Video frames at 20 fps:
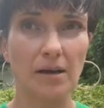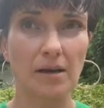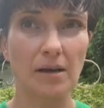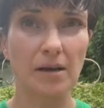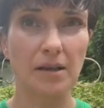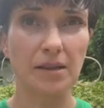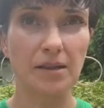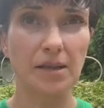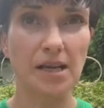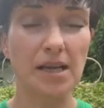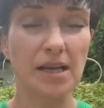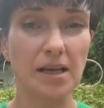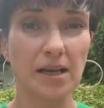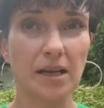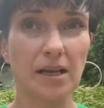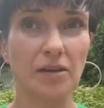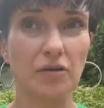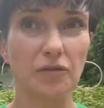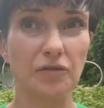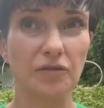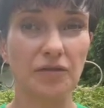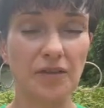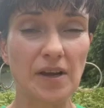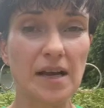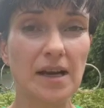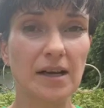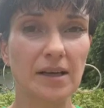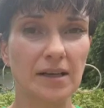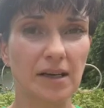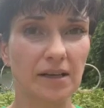thinking or
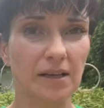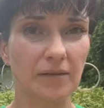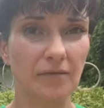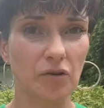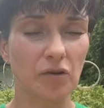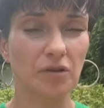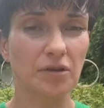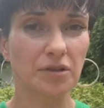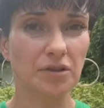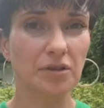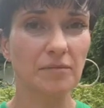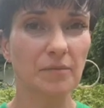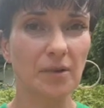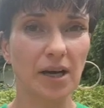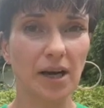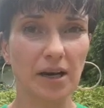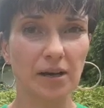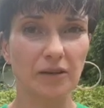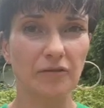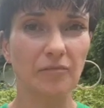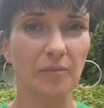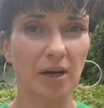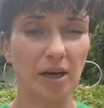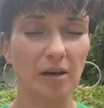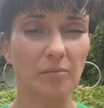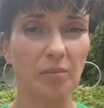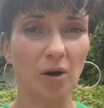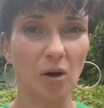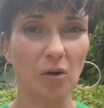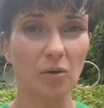feeling like they've got some kind of
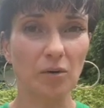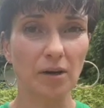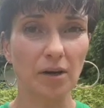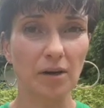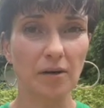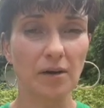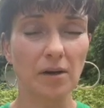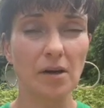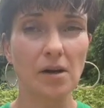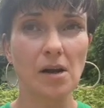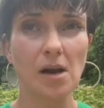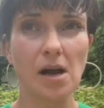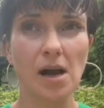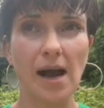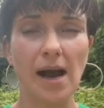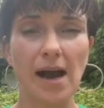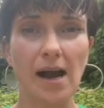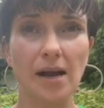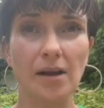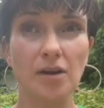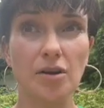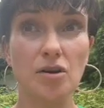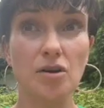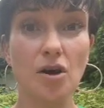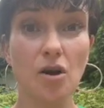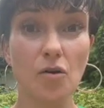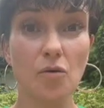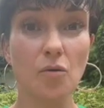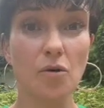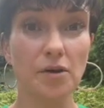bipolar, and
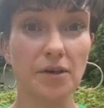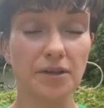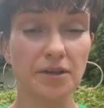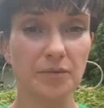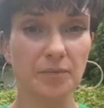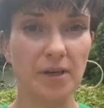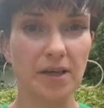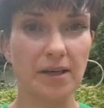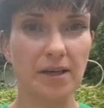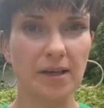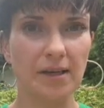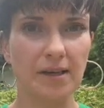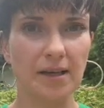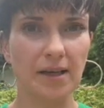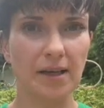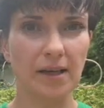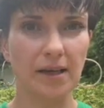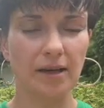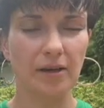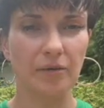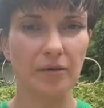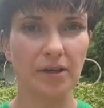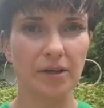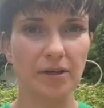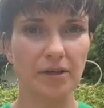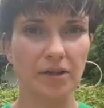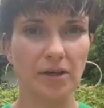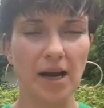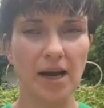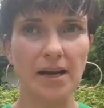no one is speaking their
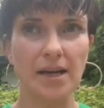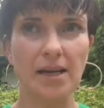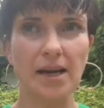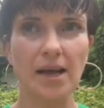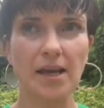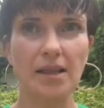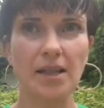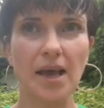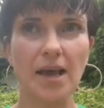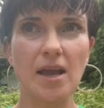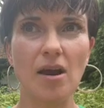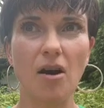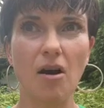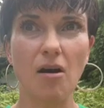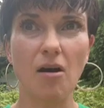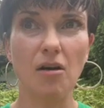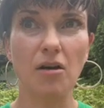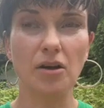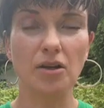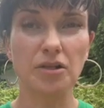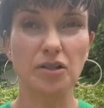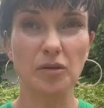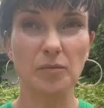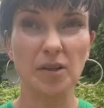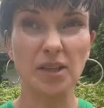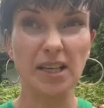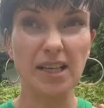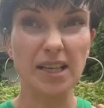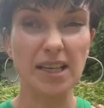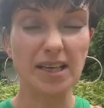language, and yet they are some of
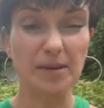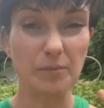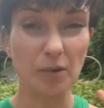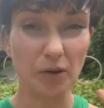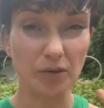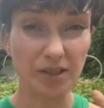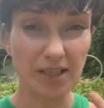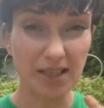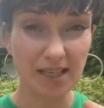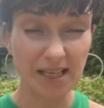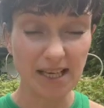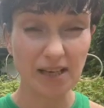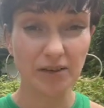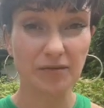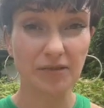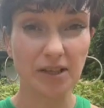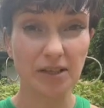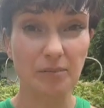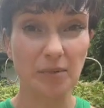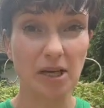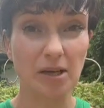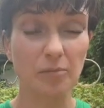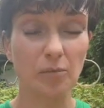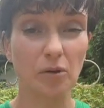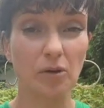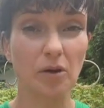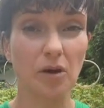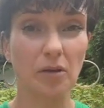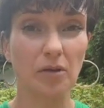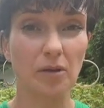the most gifted people
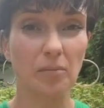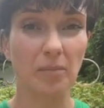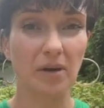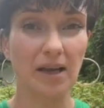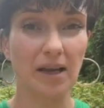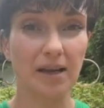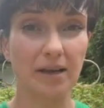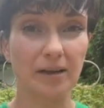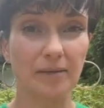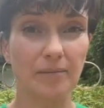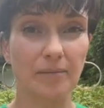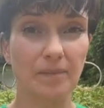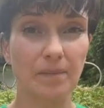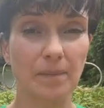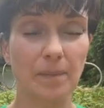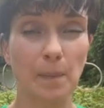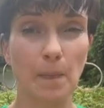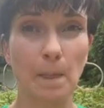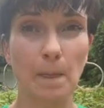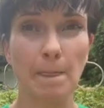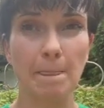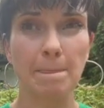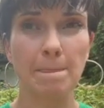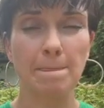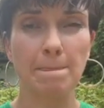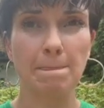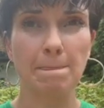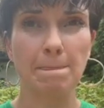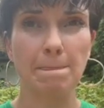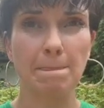on the planet,
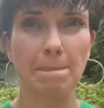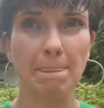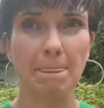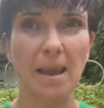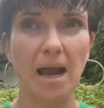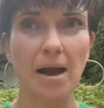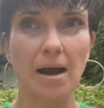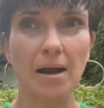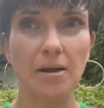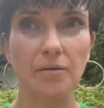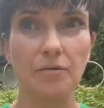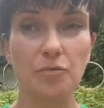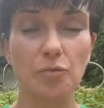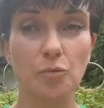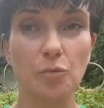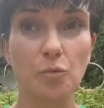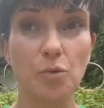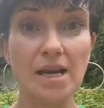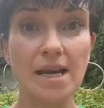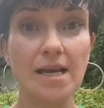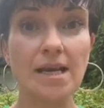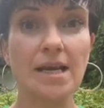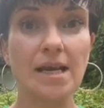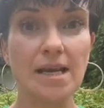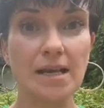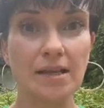and we need